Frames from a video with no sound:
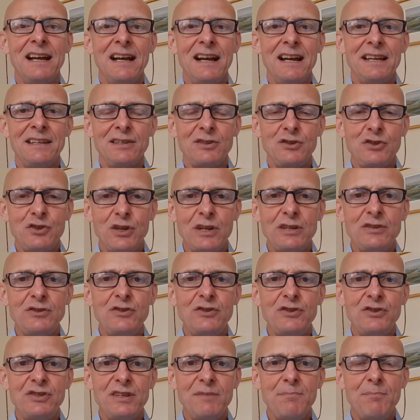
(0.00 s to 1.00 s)
and the
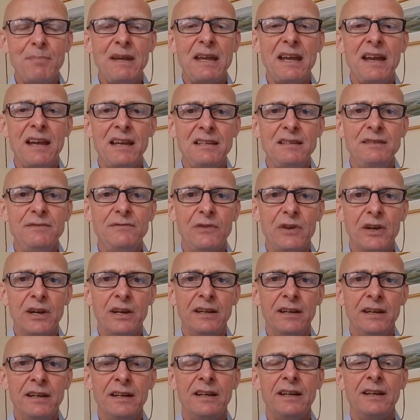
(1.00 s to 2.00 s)
changes in behaviour